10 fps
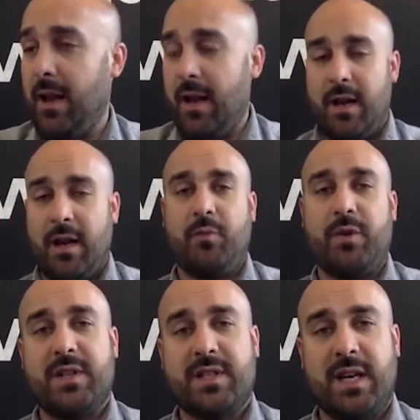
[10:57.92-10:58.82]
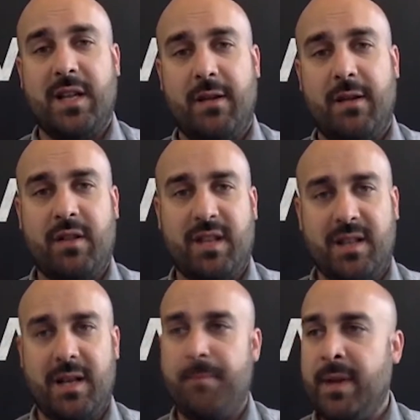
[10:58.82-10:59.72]
love what you say there. I think
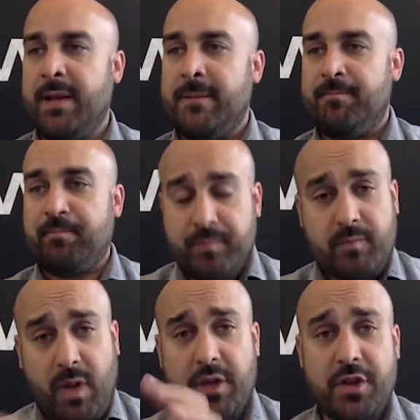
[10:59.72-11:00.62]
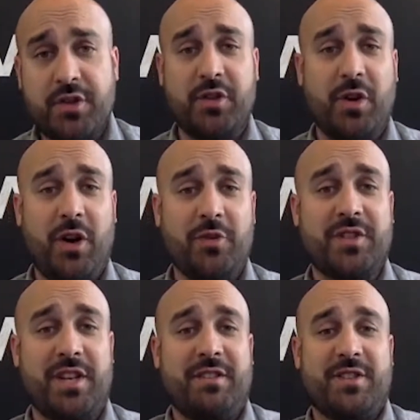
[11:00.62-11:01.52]
that you should do a whole
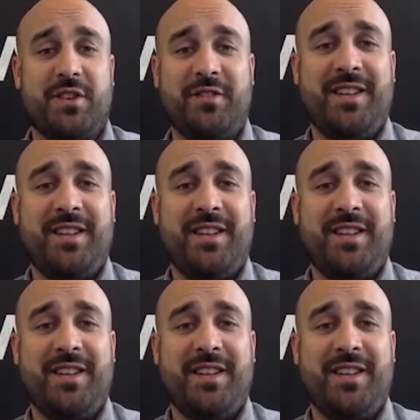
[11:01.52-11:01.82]
series on